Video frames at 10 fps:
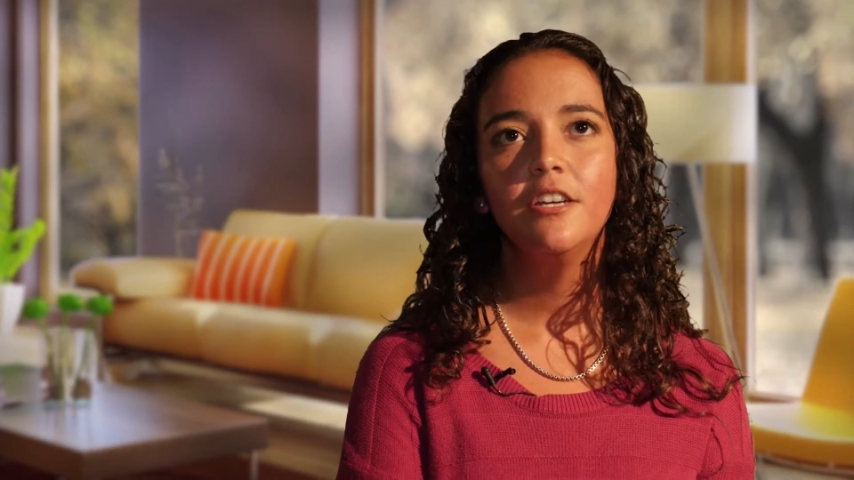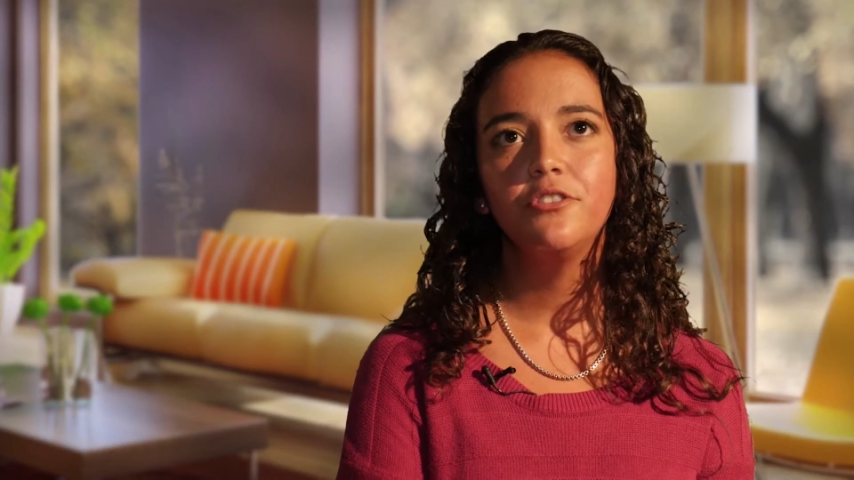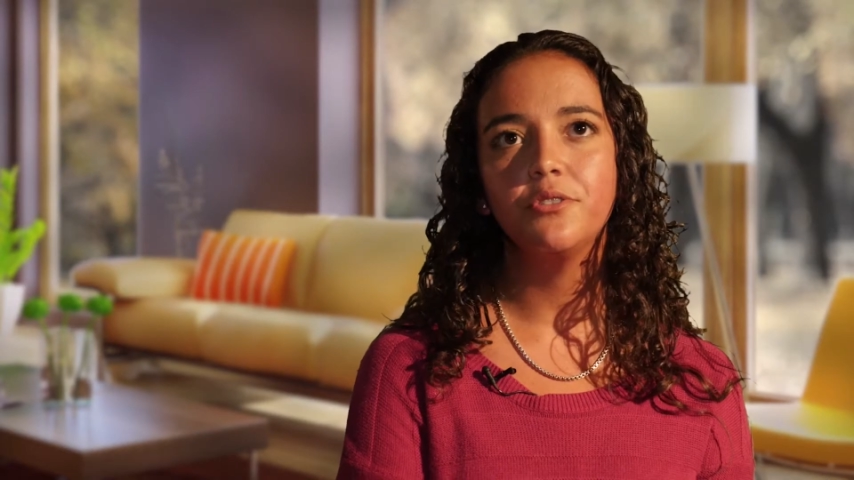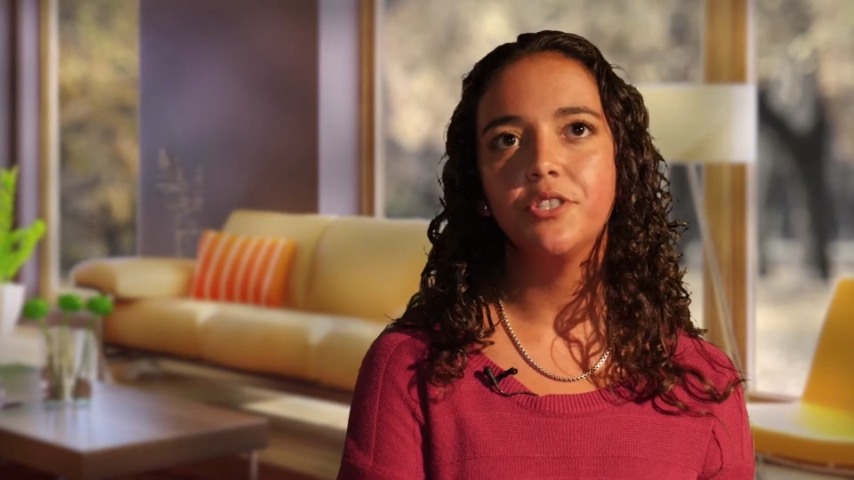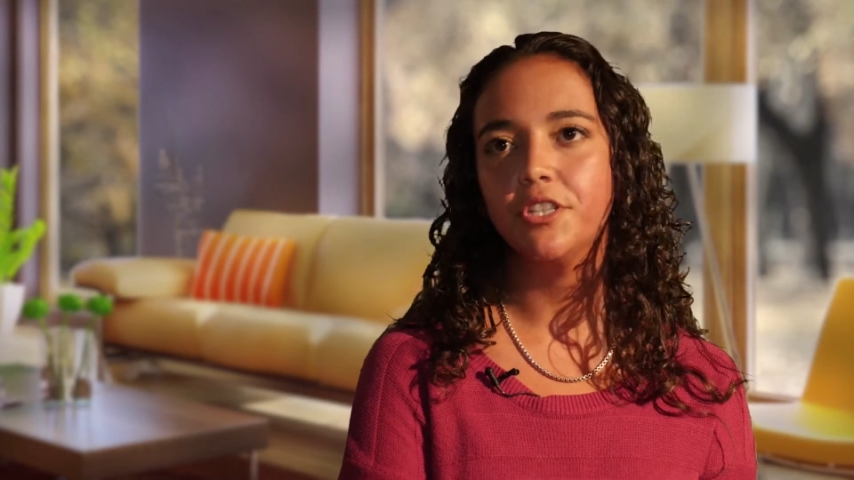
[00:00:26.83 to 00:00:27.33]

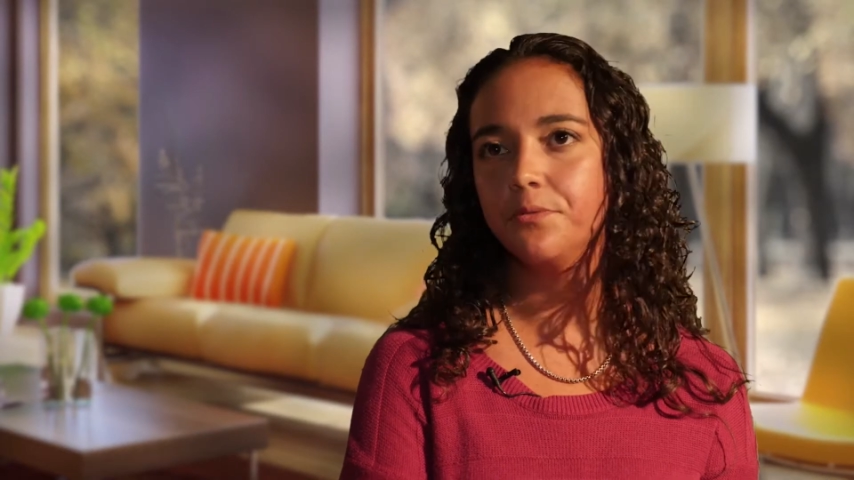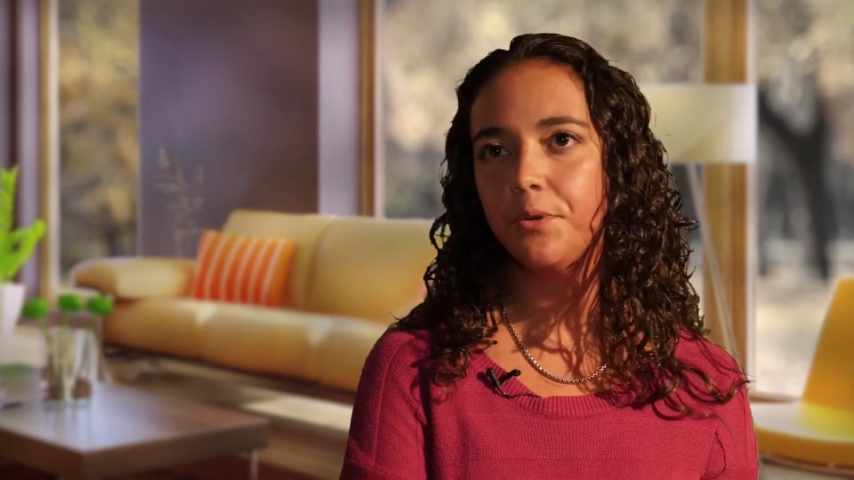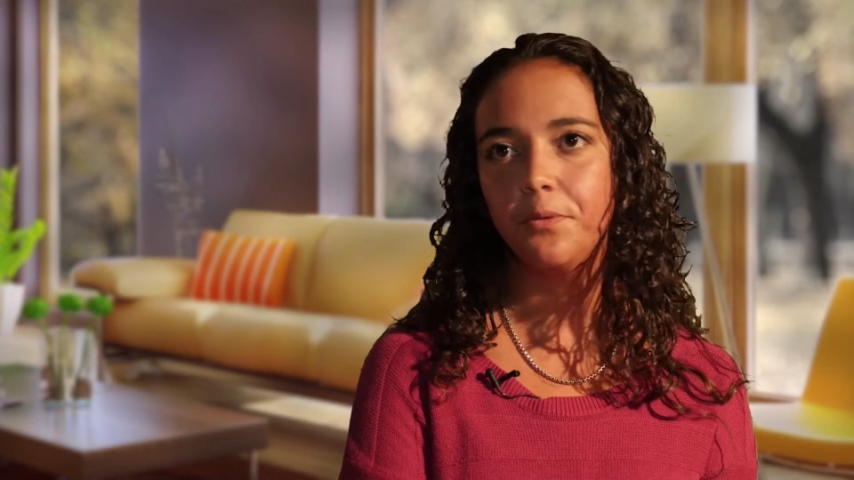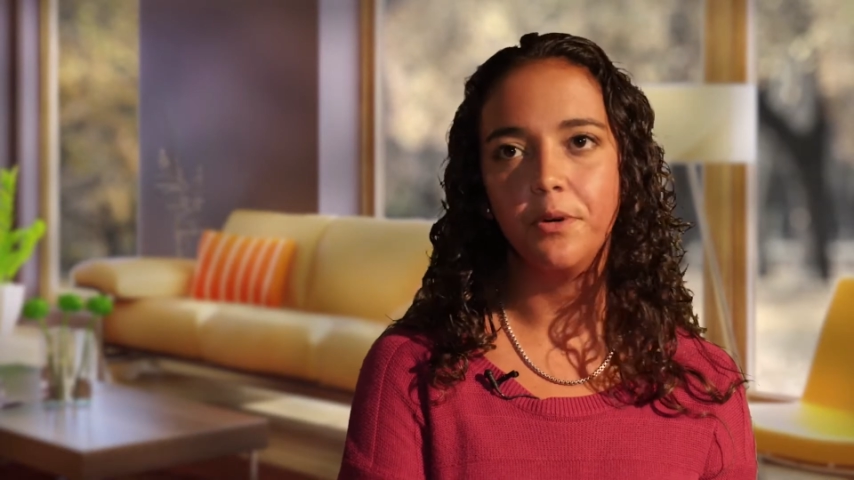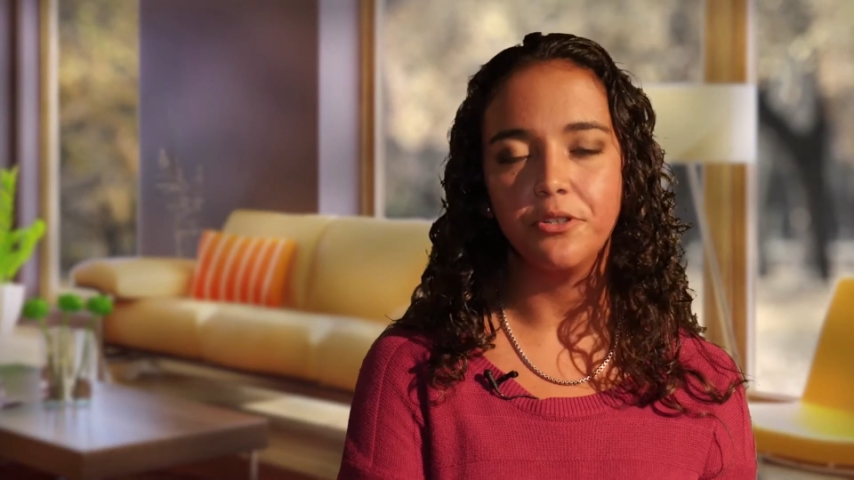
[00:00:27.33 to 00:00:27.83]
to start
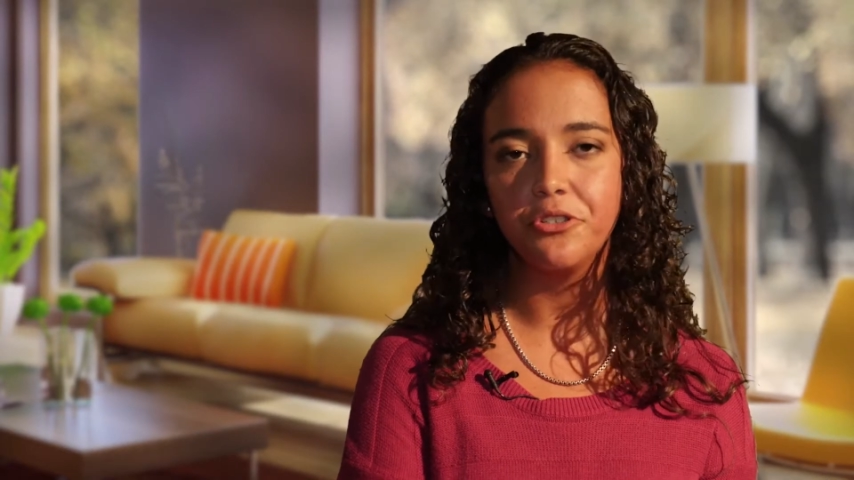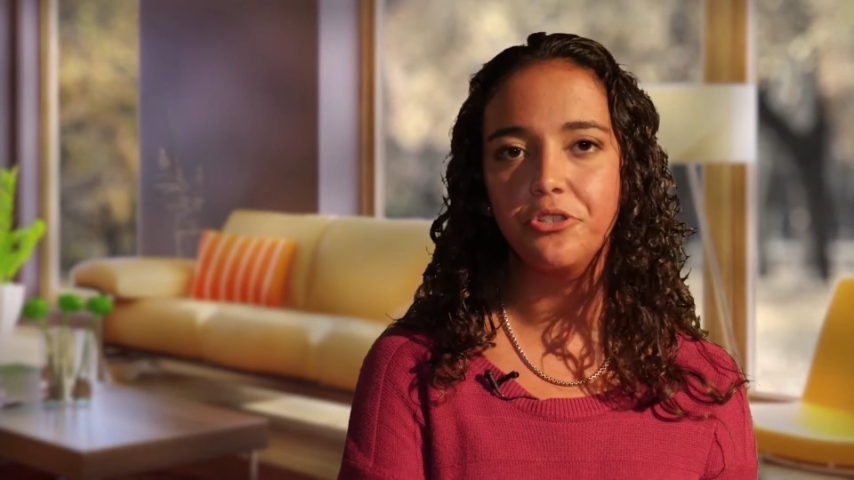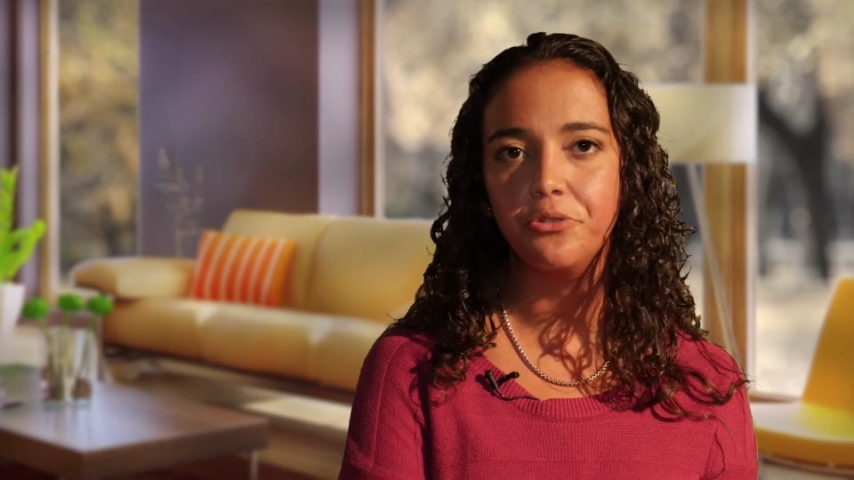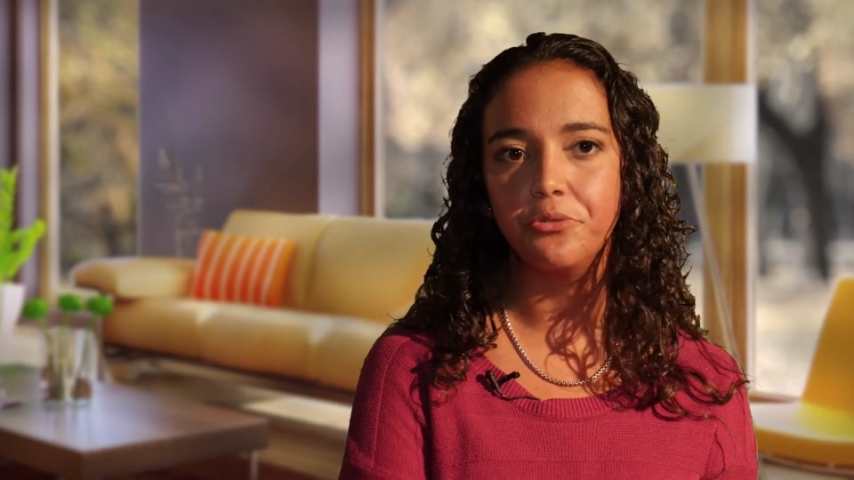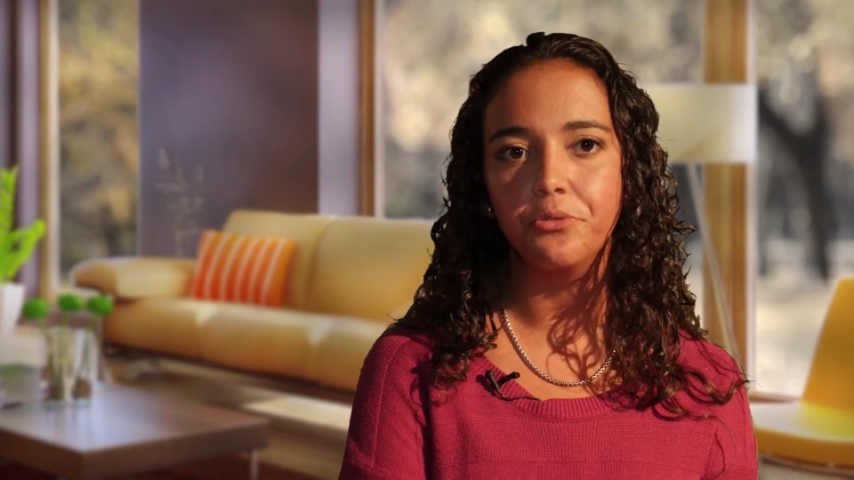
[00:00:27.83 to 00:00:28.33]
with one or
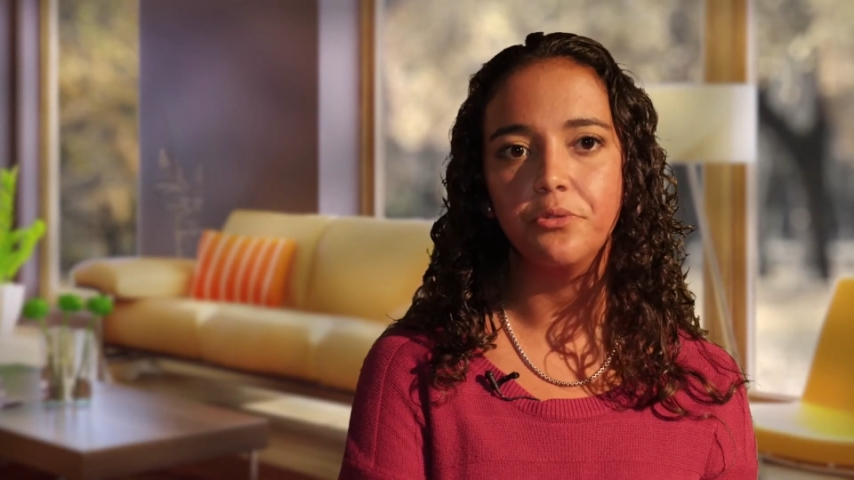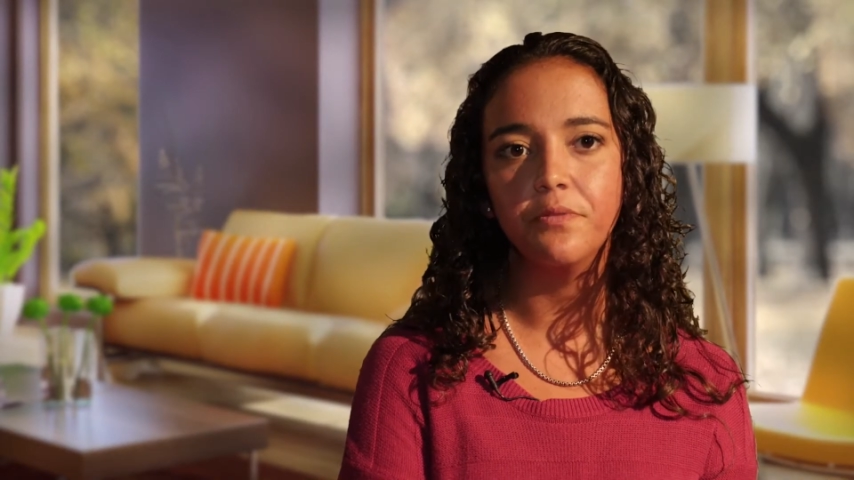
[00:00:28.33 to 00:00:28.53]
two